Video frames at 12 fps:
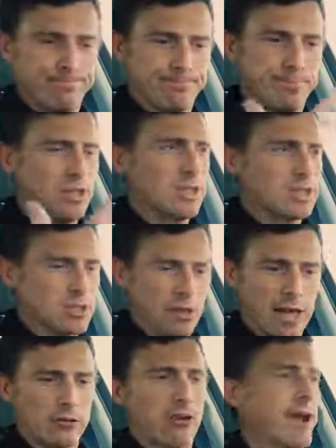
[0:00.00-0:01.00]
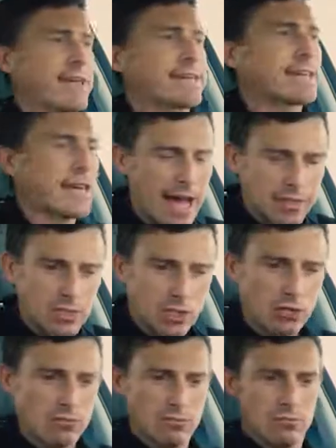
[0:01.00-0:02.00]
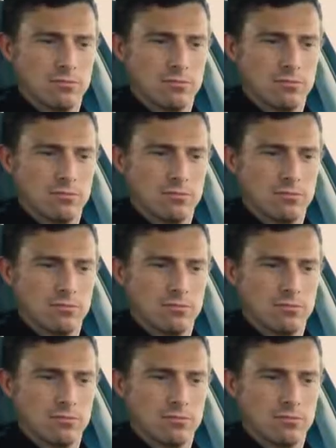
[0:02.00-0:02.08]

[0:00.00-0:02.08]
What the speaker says: but it's not that great. Cancel.